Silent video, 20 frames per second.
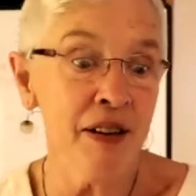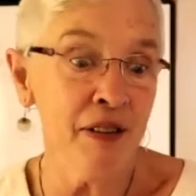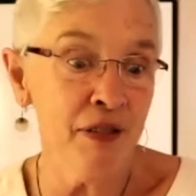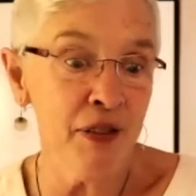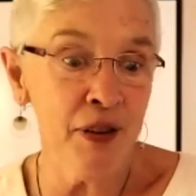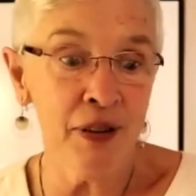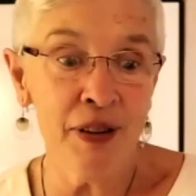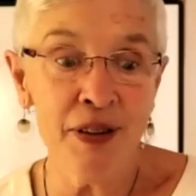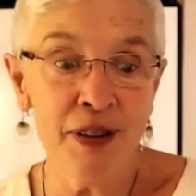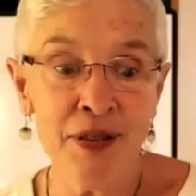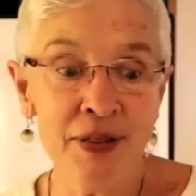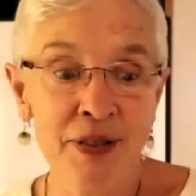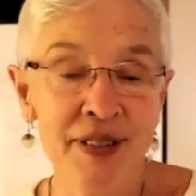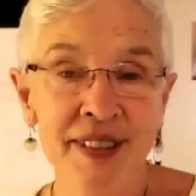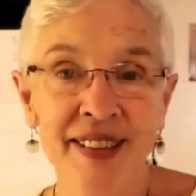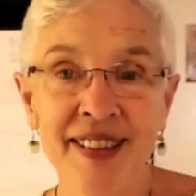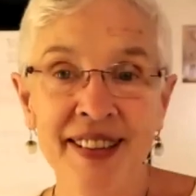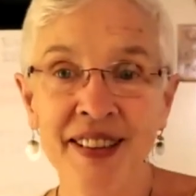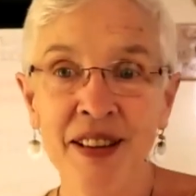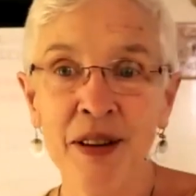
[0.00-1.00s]
if you're
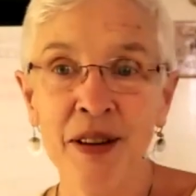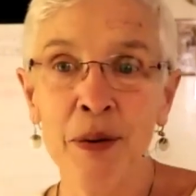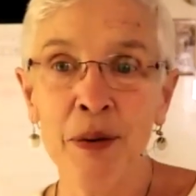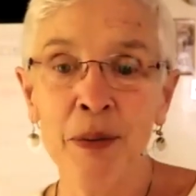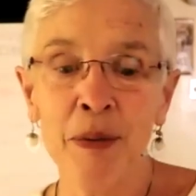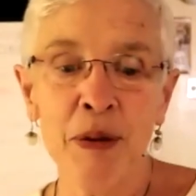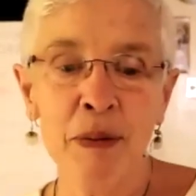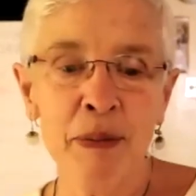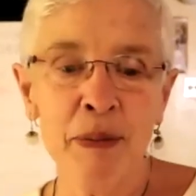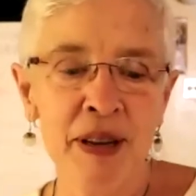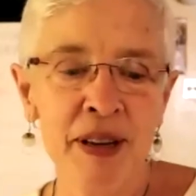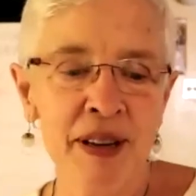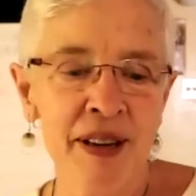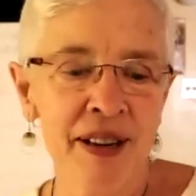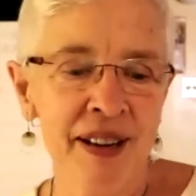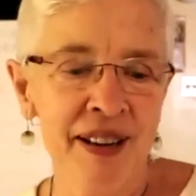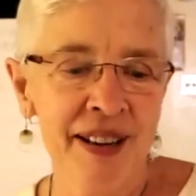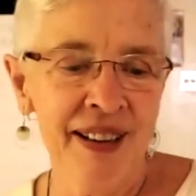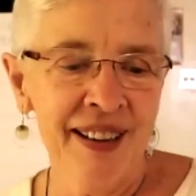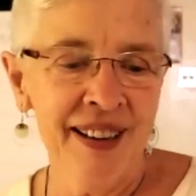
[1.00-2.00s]
interested in the
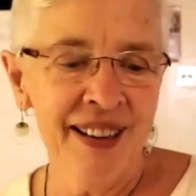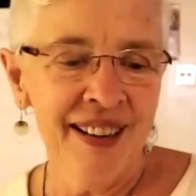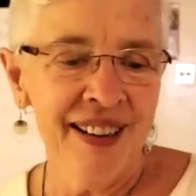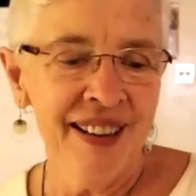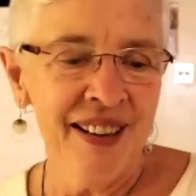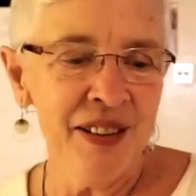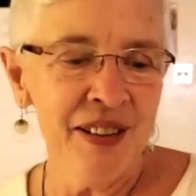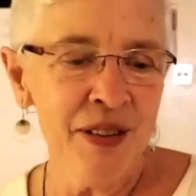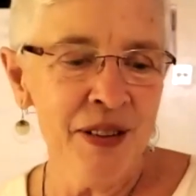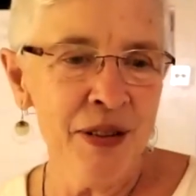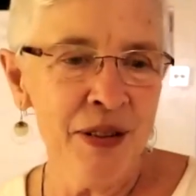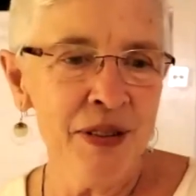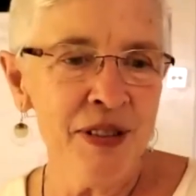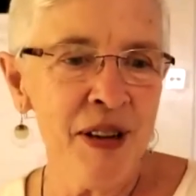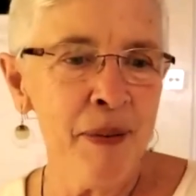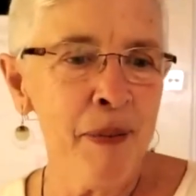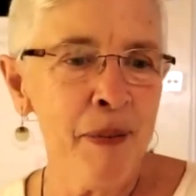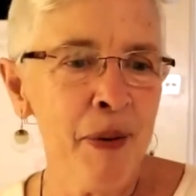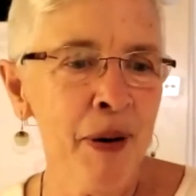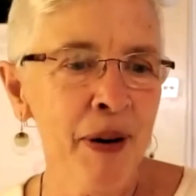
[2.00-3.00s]
eurythmy on
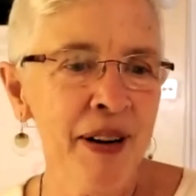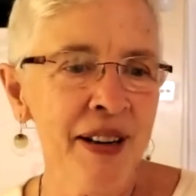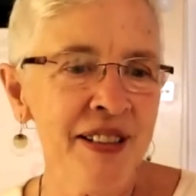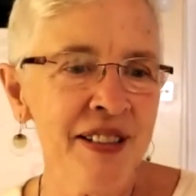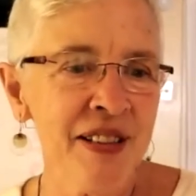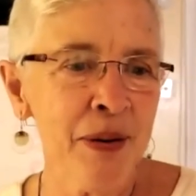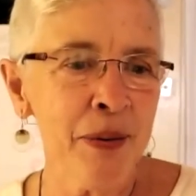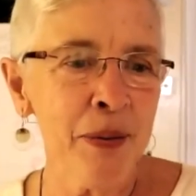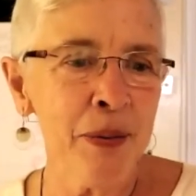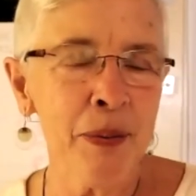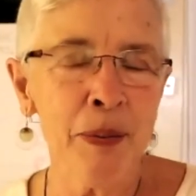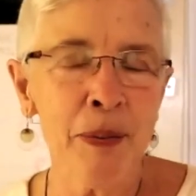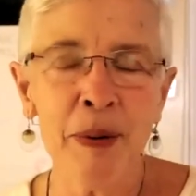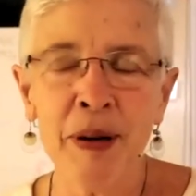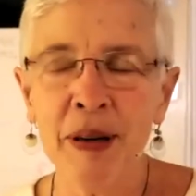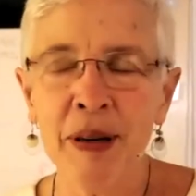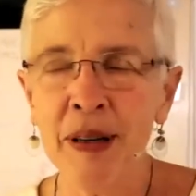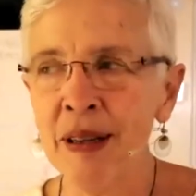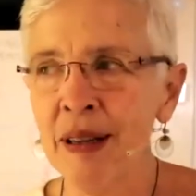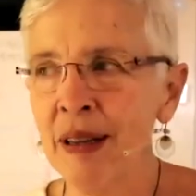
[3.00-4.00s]
Tuesday mornings, it
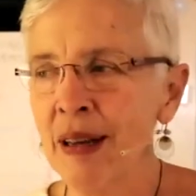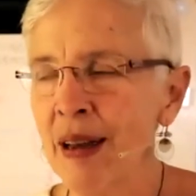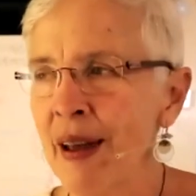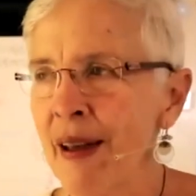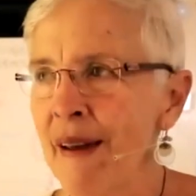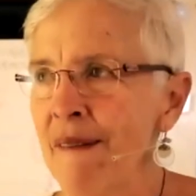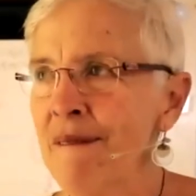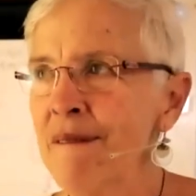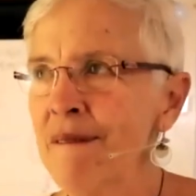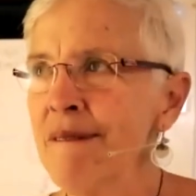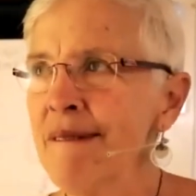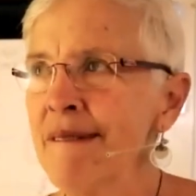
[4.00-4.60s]
really,